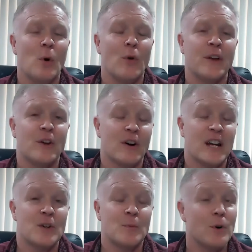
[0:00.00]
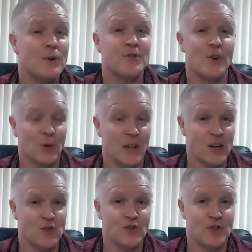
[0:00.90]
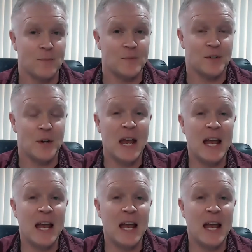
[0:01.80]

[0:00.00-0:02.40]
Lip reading: both in our interpersonal relationships